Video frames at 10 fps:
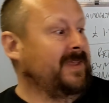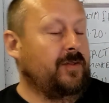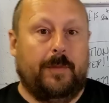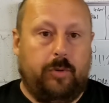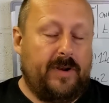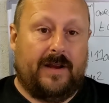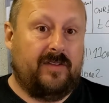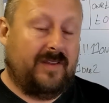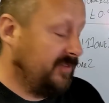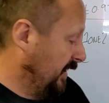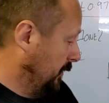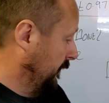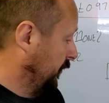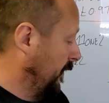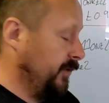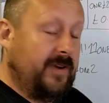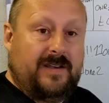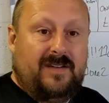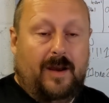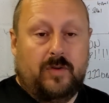The product itself, as far as I can
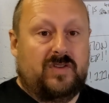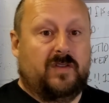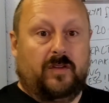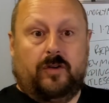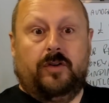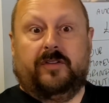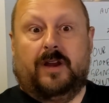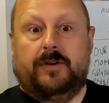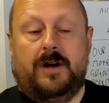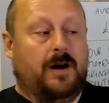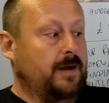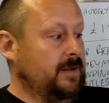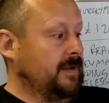tell, is just as good as O&R.